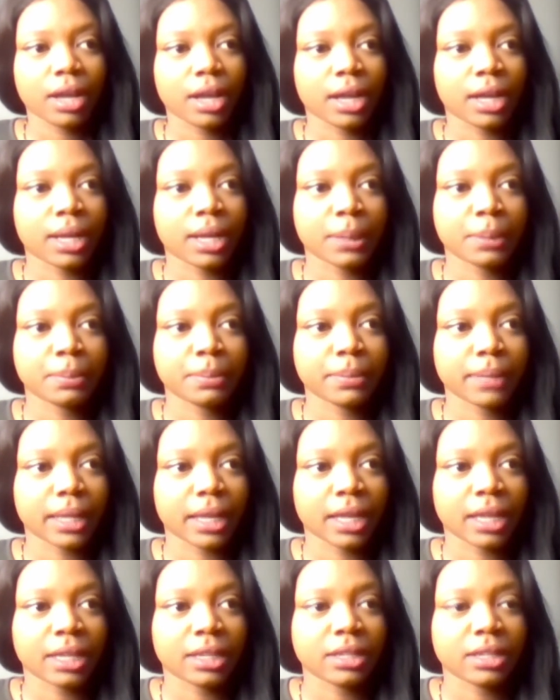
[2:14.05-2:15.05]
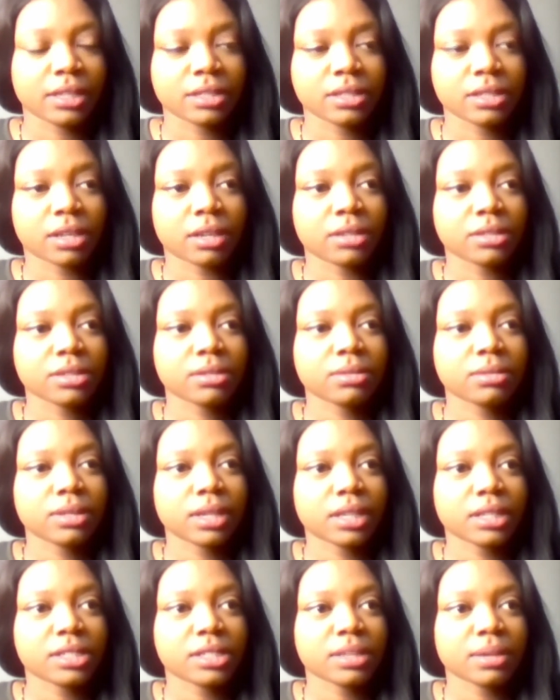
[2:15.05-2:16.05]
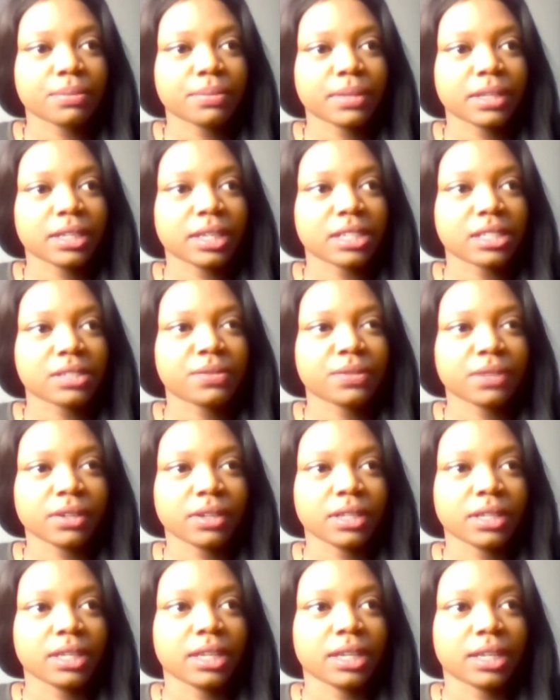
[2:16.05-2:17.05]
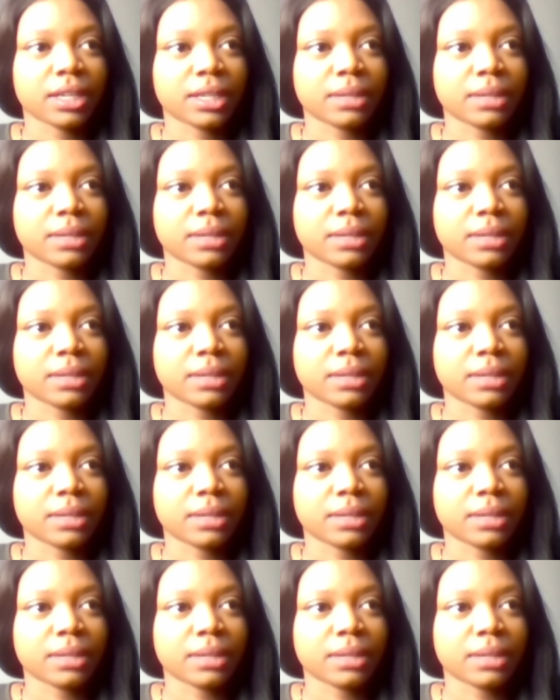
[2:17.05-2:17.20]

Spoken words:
And it's also not something that's very